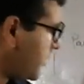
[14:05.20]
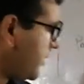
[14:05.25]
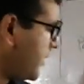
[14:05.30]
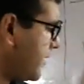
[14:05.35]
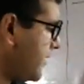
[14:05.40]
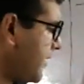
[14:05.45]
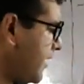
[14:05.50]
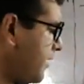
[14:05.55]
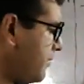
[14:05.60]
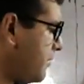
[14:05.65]

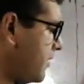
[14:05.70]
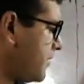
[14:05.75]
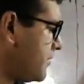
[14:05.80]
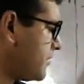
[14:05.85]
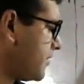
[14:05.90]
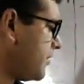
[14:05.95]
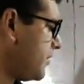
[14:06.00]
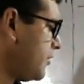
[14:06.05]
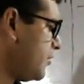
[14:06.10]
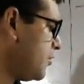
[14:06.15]
hybrid
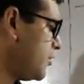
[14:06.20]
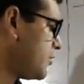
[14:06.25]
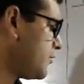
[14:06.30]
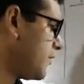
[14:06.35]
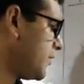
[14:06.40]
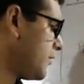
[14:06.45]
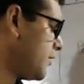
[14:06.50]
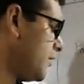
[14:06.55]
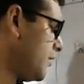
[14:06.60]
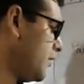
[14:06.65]
is an
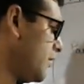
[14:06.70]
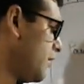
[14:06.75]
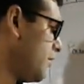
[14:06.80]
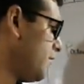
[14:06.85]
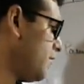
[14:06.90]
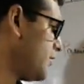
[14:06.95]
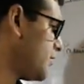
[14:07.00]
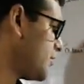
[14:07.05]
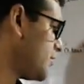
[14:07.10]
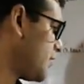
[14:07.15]
individual
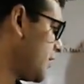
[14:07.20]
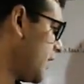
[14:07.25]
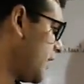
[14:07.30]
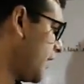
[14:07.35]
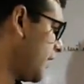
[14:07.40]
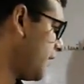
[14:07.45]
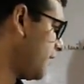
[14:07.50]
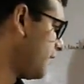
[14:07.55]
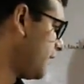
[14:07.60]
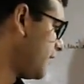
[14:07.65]
which is
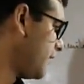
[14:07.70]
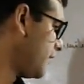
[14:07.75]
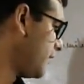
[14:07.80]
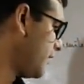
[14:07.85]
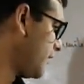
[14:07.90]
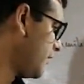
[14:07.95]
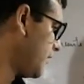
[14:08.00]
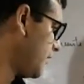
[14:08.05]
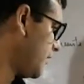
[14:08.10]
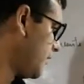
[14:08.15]

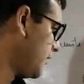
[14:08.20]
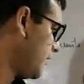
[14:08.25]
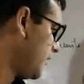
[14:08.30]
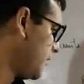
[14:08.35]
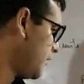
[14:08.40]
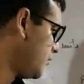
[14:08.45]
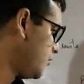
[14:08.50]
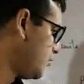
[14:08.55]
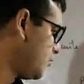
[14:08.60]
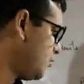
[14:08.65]
having
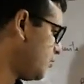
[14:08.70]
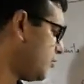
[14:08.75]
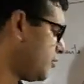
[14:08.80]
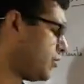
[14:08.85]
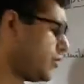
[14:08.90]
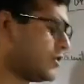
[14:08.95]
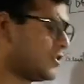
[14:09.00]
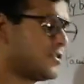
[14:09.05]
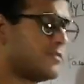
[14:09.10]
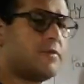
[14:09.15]
two
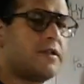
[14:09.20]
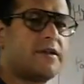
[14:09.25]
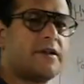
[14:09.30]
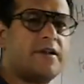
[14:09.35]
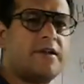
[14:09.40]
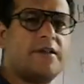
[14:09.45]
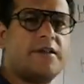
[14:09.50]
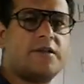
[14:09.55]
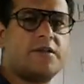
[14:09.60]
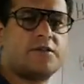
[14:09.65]
dissimilar
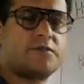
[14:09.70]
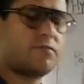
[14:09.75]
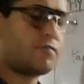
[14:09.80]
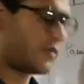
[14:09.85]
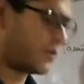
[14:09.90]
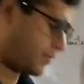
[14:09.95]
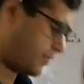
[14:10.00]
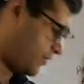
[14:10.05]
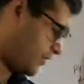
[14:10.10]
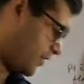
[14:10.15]
alleles
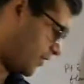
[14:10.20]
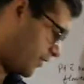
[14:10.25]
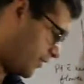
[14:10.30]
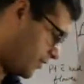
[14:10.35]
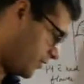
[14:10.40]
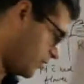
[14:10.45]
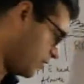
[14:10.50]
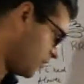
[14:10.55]
for a trait.